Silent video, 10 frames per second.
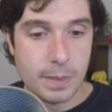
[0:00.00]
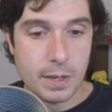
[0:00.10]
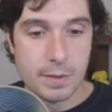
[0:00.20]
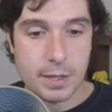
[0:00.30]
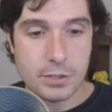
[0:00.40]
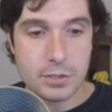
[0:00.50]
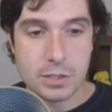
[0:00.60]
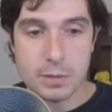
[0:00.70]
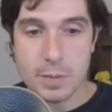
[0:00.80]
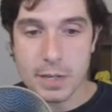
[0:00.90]
And that's just going
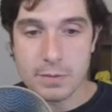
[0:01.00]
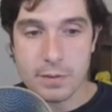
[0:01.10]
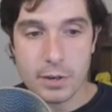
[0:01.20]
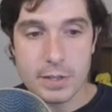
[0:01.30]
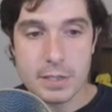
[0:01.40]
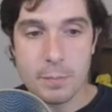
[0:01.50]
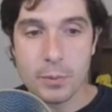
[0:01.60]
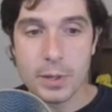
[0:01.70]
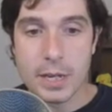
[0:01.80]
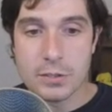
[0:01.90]
to make a very
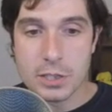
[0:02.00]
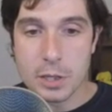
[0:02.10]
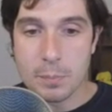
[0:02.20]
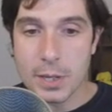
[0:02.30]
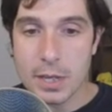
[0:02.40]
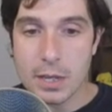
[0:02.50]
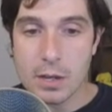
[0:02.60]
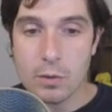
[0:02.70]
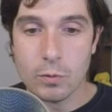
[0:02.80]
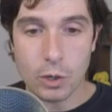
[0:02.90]
simple HTTP
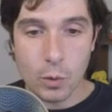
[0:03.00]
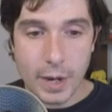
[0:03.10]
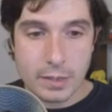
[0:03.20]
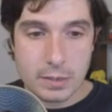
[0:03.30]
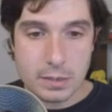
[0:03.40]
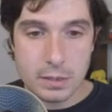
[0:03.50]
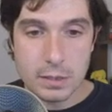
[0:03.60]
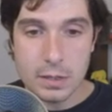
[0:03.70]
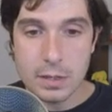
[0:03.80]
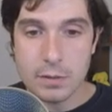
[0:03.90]
request
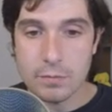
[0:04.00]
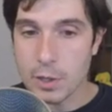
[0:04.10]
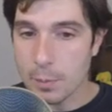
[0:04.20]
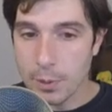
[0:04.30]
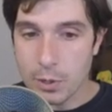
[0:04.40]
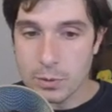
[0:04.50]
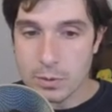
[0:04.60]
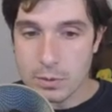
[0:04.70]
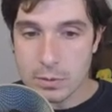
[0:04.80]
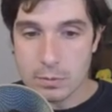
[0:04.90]
via
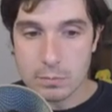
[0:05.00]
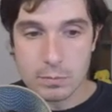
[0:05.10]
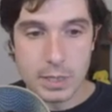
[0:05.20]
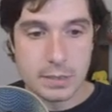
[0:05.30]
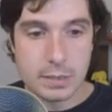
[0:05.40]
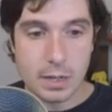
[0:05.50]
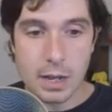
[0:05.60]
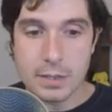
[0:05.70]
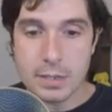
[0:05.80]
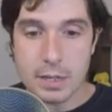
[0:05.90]
post, gets the
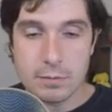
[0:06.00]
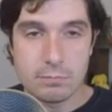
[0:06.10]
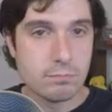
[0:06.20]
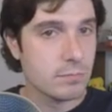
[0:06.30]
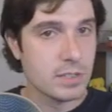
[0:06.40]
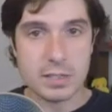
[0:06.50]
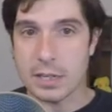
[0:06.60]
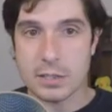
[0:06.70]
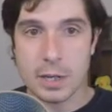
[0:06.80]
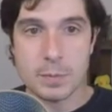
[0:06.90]
content,
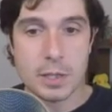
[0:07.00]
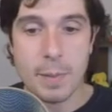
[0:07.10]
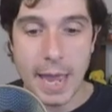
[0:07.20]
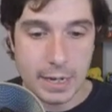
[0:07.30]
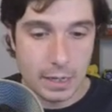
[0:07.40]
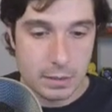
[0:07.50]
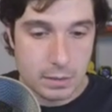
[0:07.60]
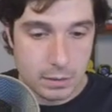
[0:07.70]
sends it up to the backend.